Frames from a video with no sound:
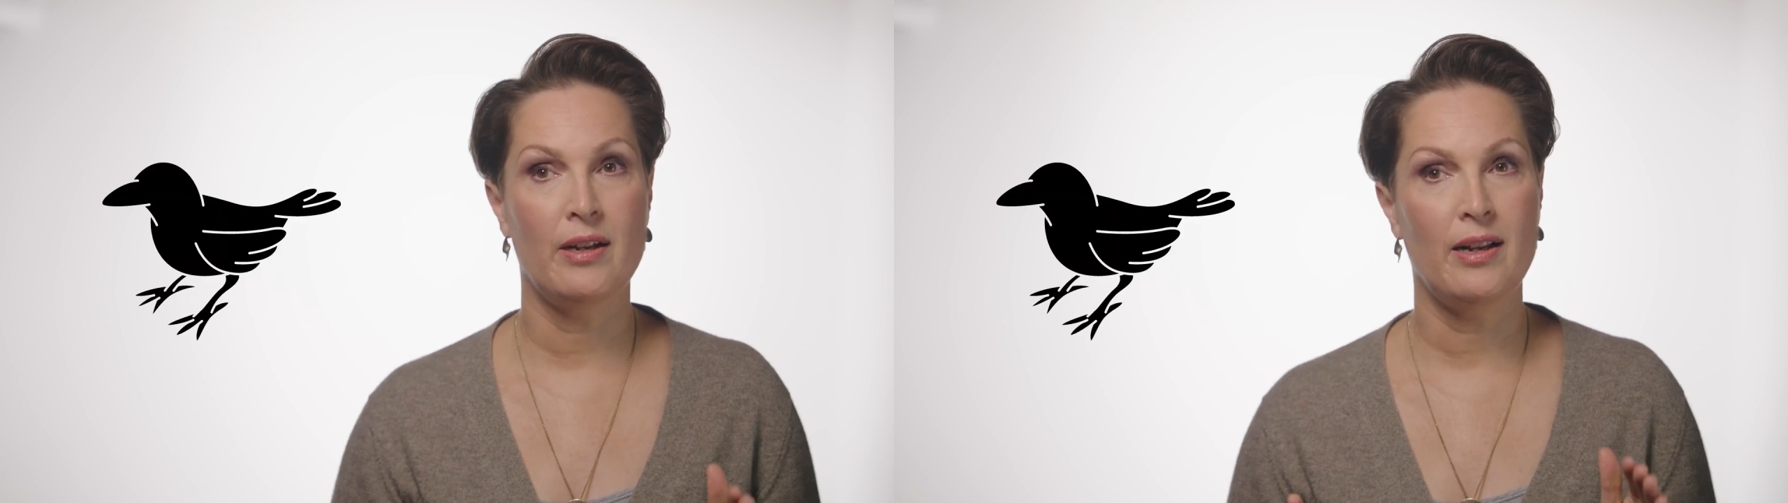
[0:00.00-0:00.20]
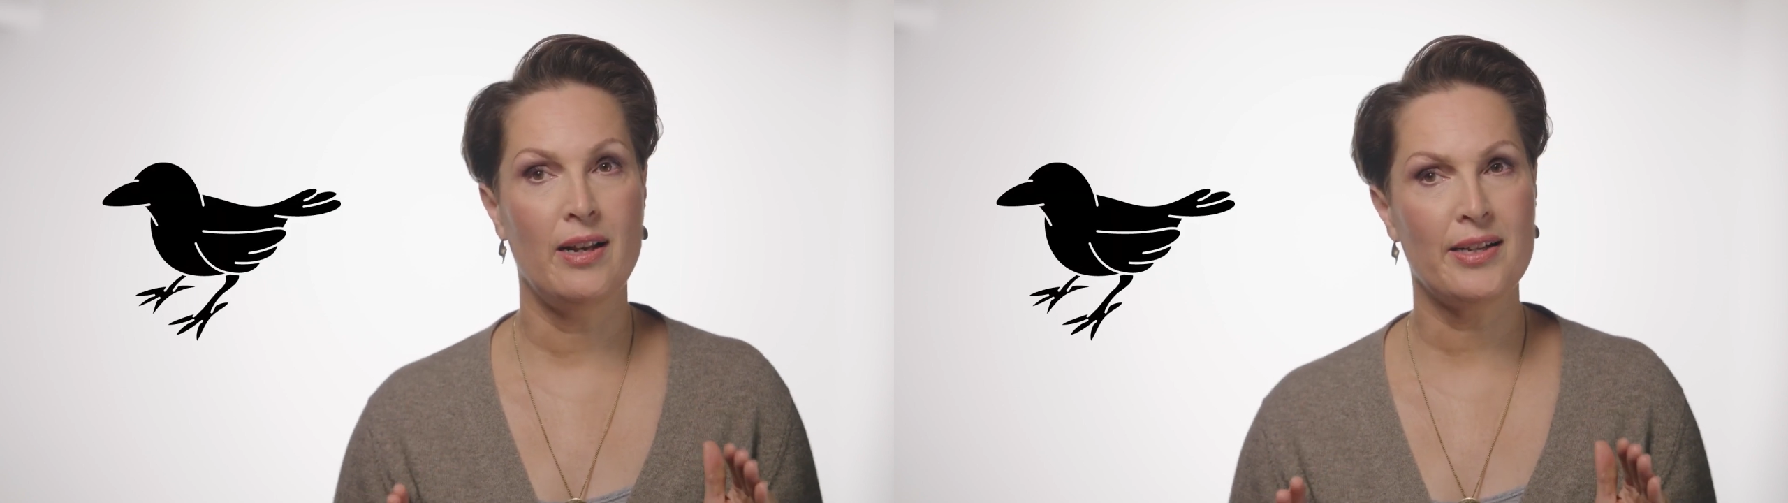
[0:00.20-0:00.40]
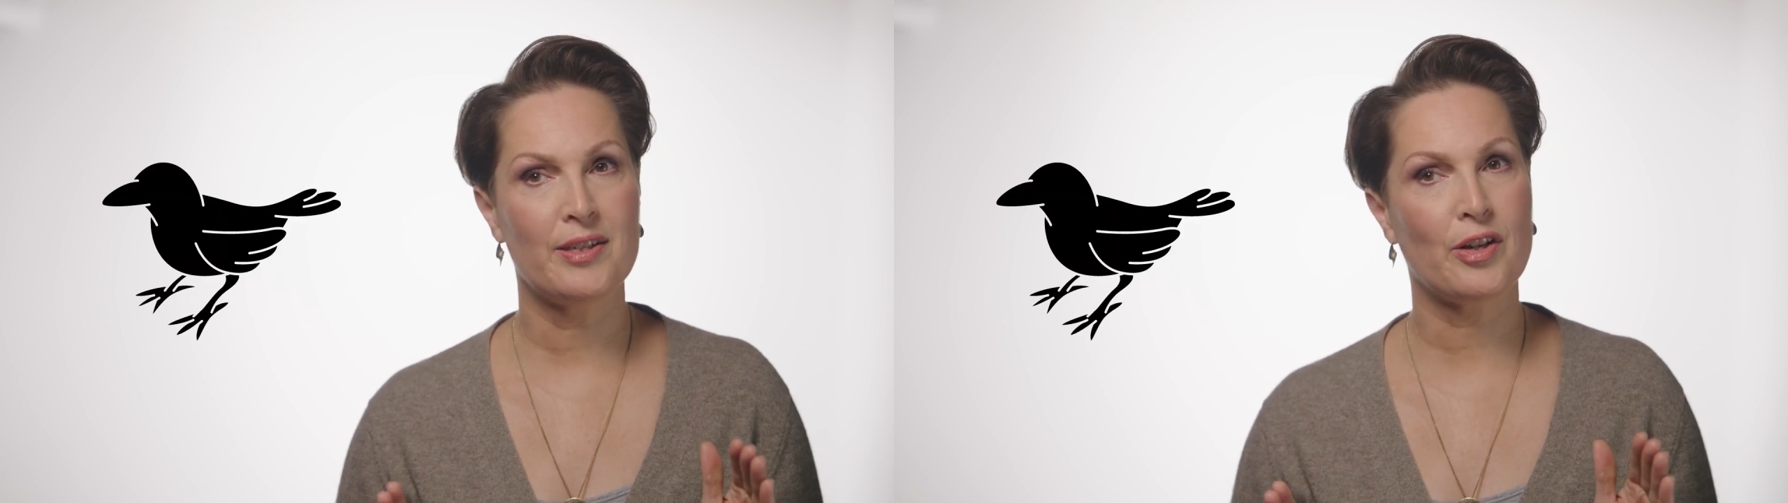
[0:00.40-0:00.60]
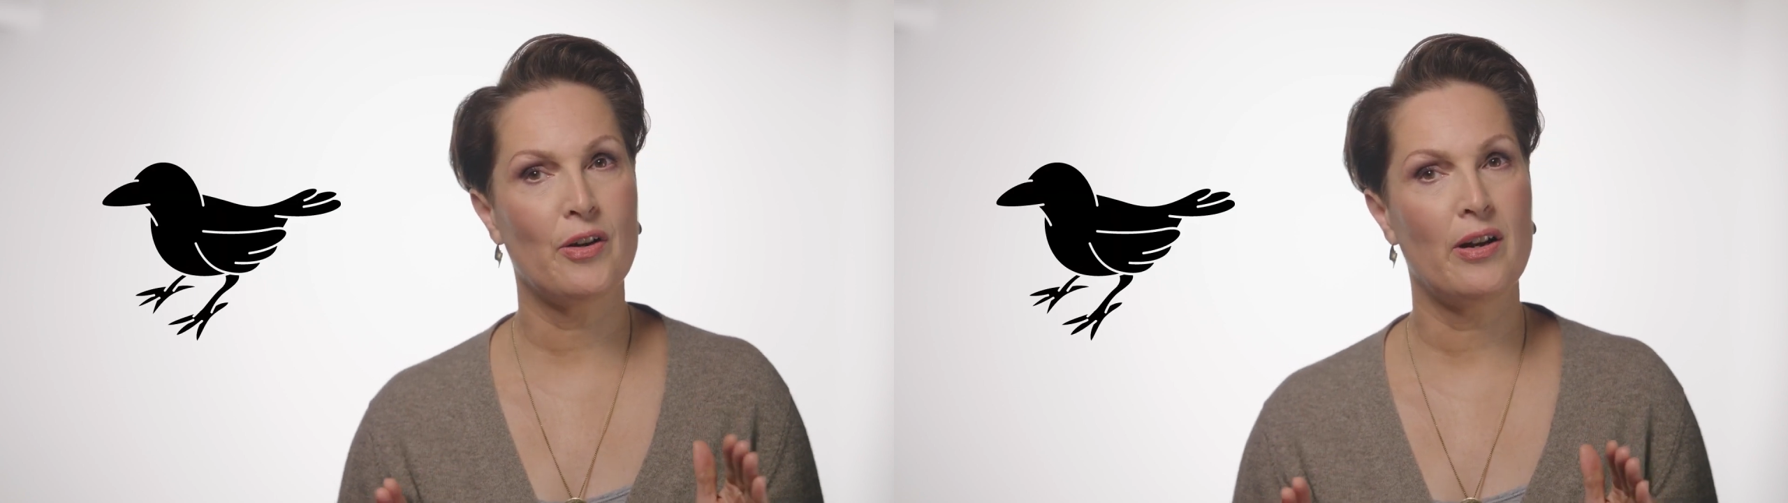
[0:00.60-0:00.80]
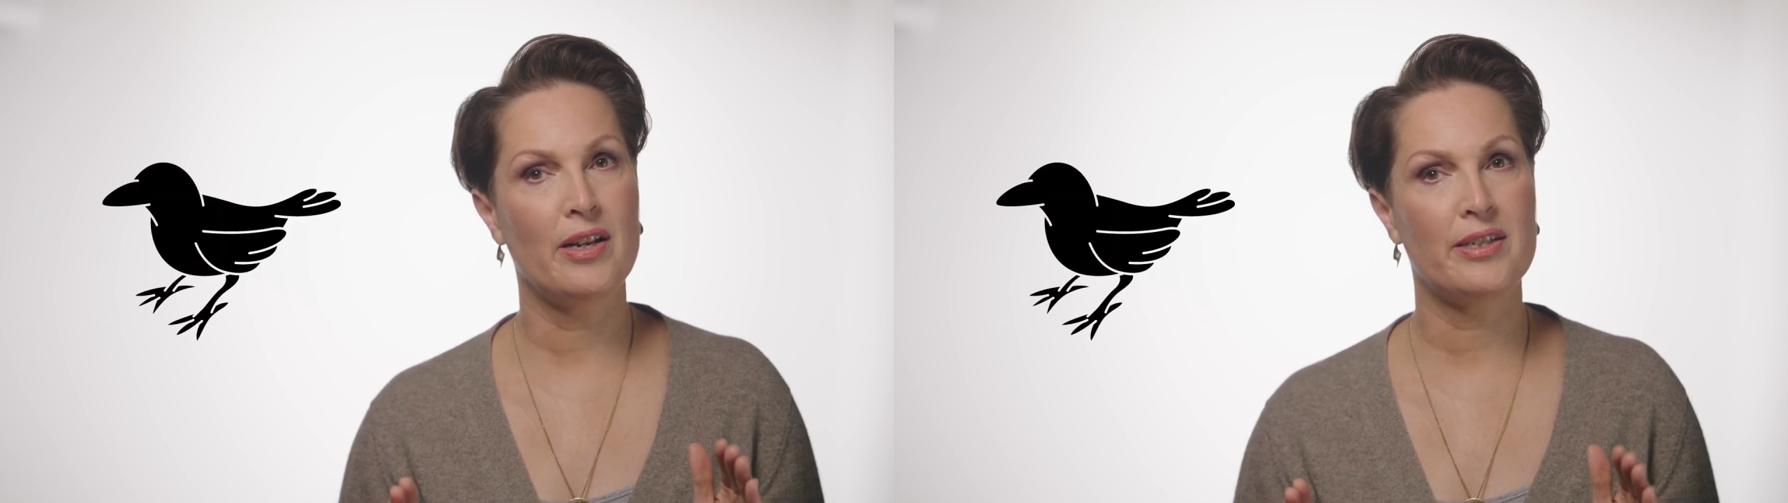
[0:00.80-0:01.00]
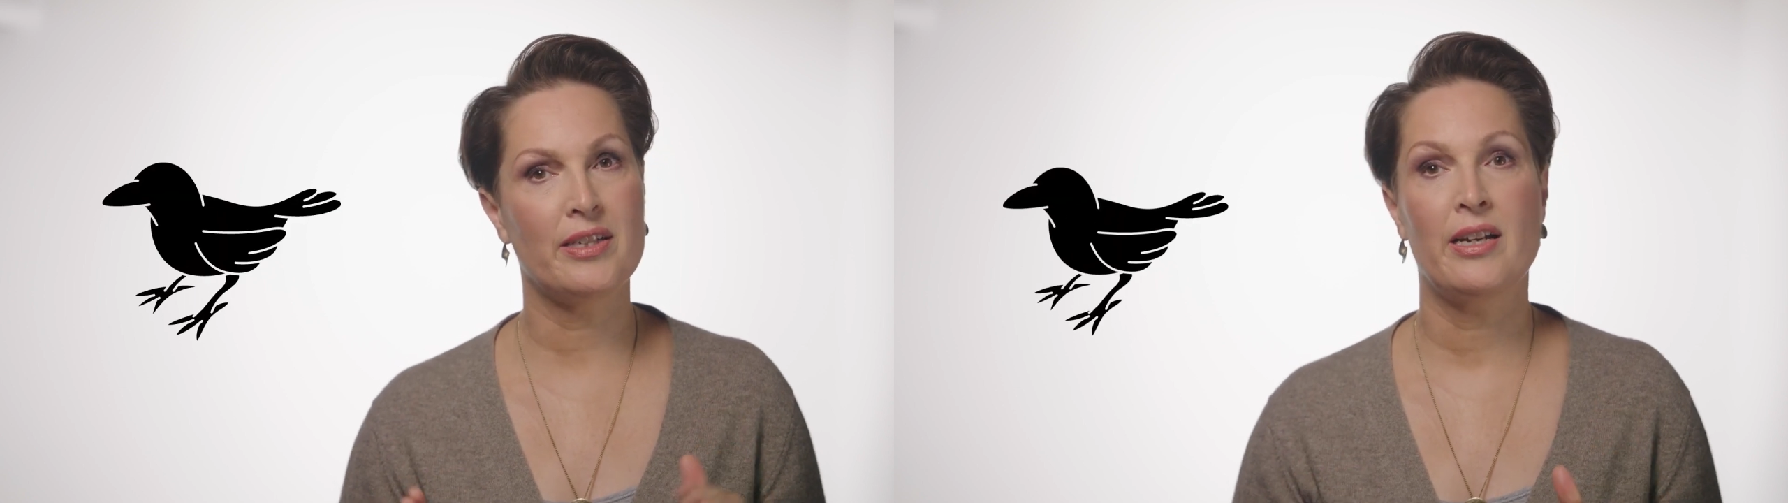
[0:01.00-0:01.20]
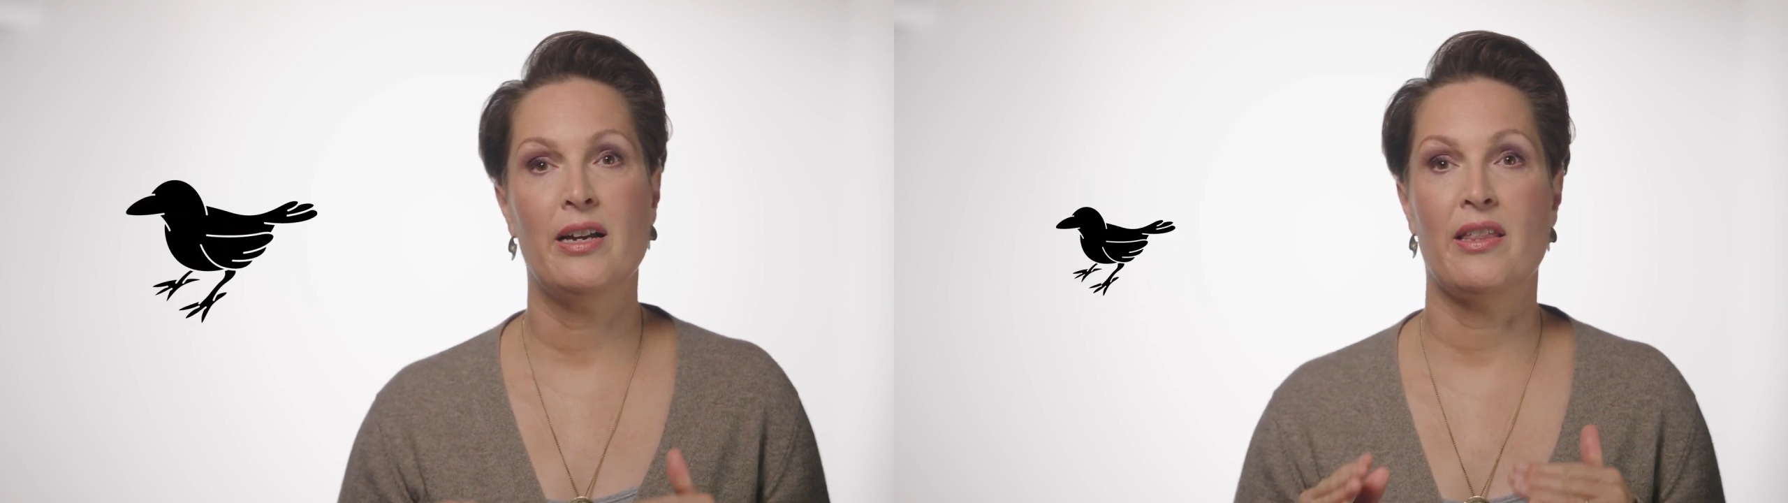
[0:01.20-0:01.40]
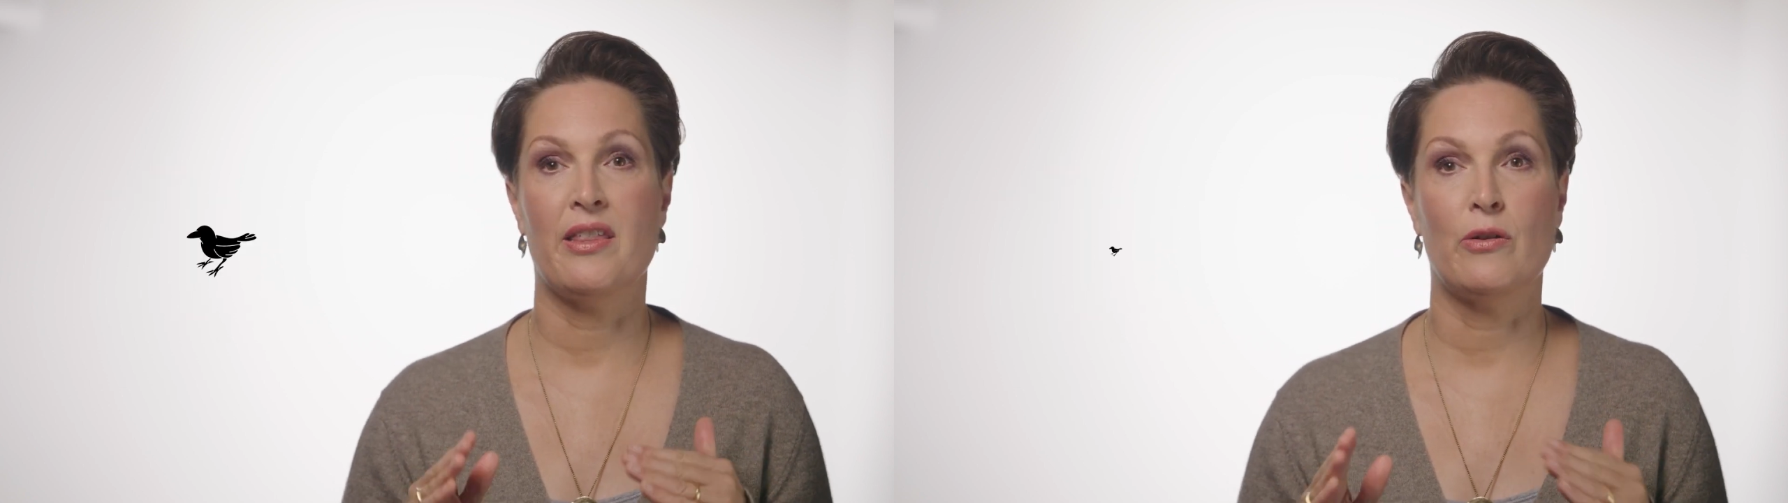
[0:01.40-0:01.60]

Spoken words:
Let's call it the